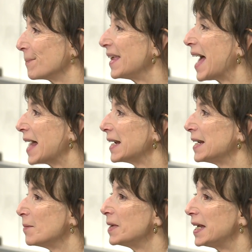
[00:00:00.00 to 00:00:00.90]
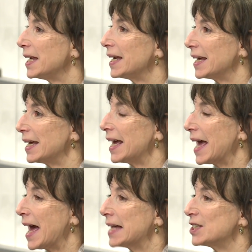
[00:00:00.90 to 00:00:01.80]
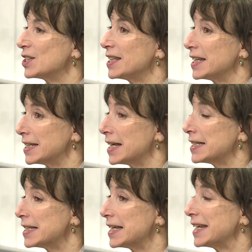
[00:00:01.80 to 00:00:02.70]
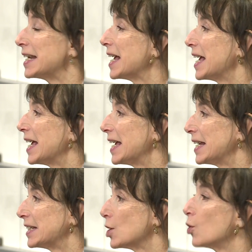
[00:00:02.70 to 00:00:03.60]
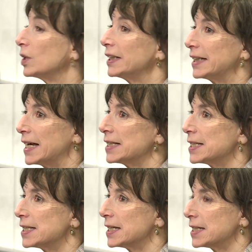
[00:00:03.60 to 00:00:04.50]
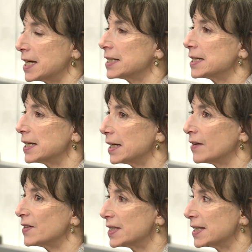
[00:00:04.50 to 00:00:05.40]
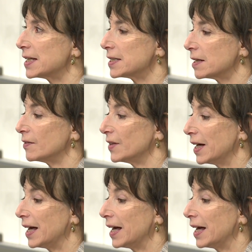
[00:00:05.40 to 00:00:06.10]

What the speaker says: The anonymity adds to the intensity, totally enhances the intensity of the sense of